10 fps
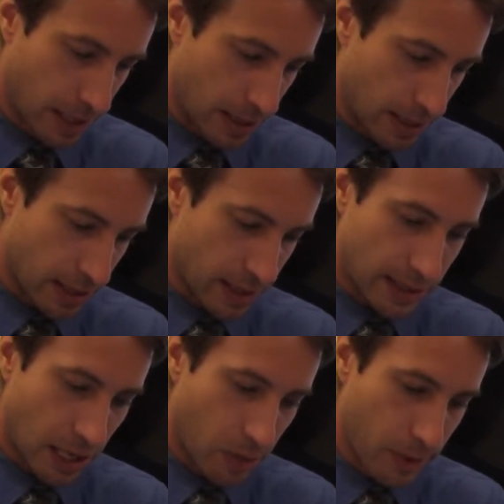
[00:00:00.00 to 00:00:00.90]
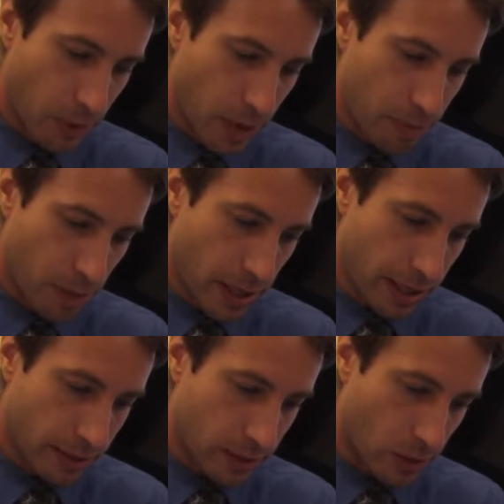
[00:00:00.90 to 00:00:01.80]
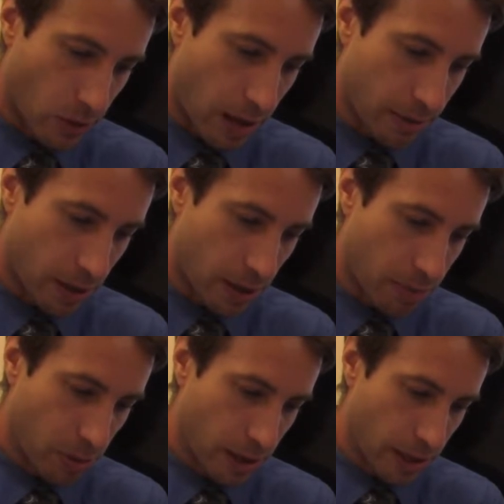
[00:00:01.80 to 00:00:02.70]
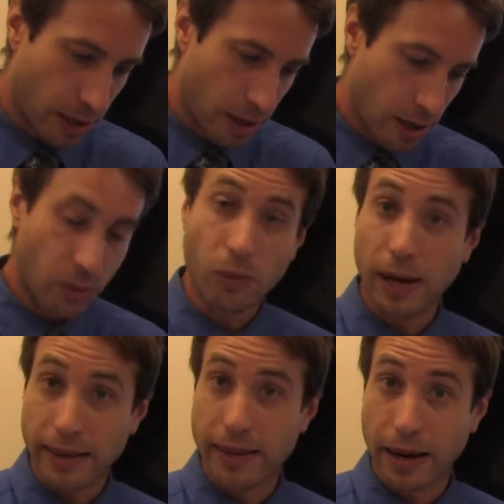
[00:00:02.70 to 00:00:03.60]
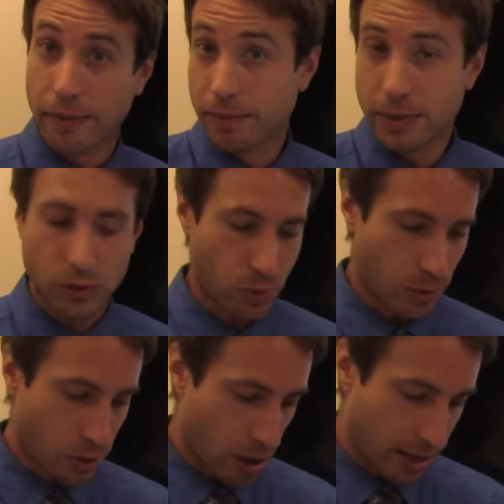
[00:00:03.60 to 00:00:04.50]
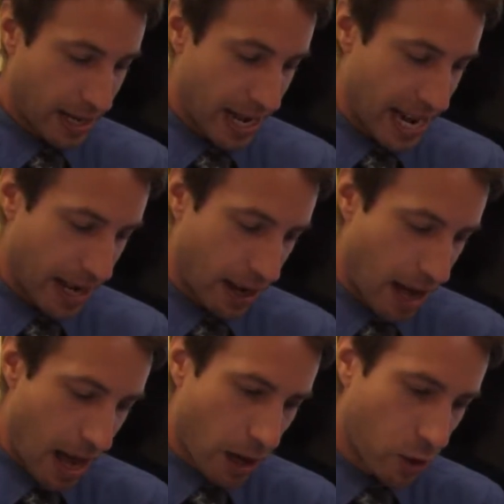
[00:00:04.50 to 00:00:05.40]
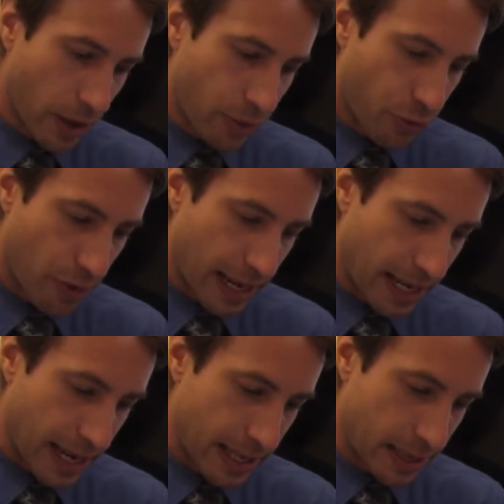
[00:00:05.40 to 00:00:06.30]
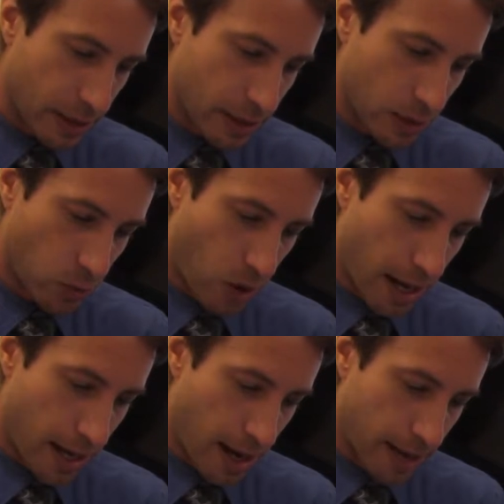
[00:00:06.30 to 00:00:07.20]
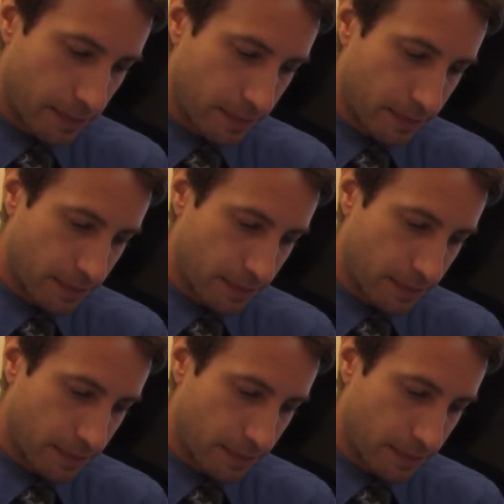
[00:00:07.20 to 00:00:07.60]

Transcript: Doesn't tell me where to put it, so I'm going to put it right there. That's what we'll call it. And hey, I'll go ahead and throw that guy in there because why not?